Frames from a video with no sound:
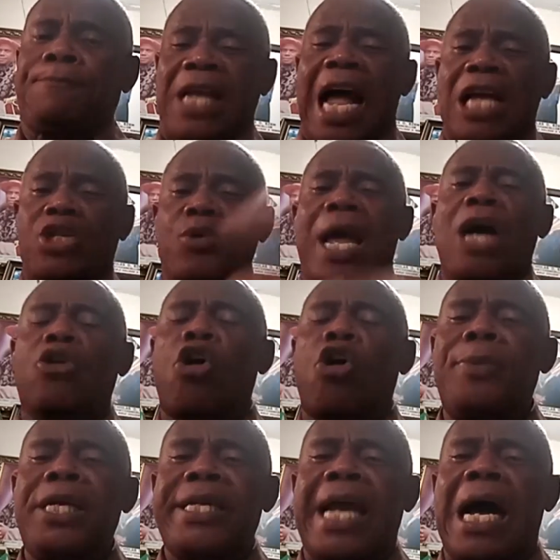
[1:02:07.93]
As we are
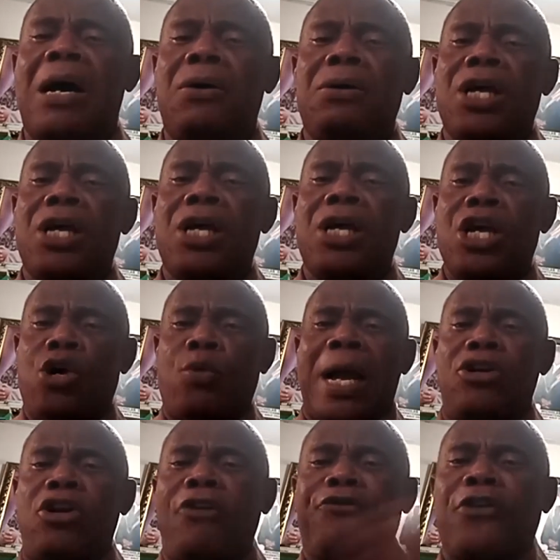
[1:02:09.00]
coming now, we are not